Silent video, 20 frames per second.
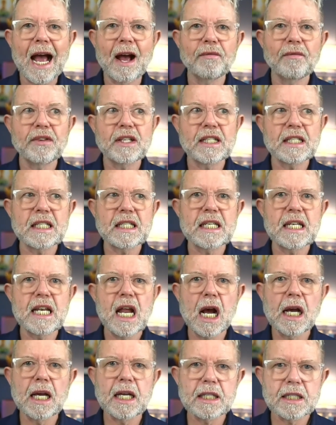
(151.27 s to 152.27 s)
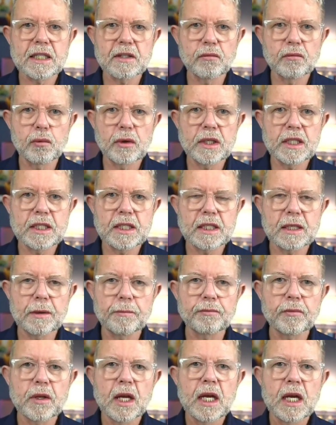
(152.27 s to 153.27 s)
have these nuggets of
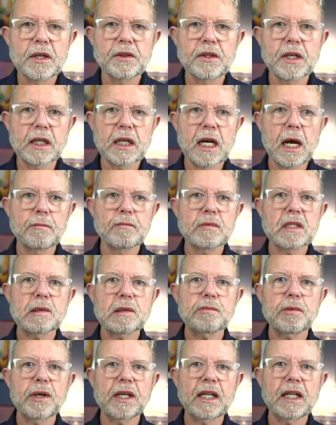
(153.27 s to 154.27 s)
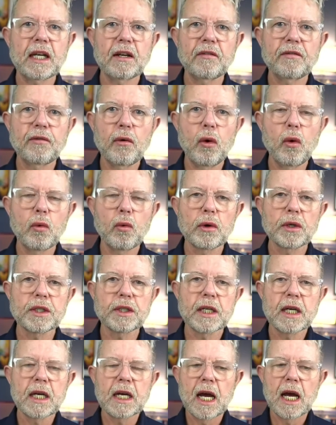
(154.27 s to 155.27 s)
wisdom that come springing
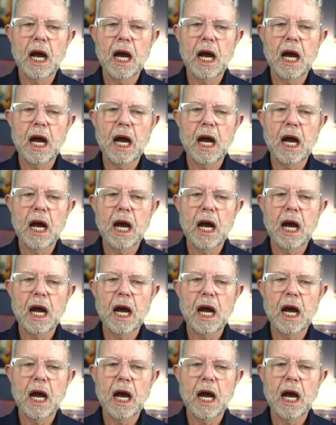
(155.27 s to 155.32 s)
forward.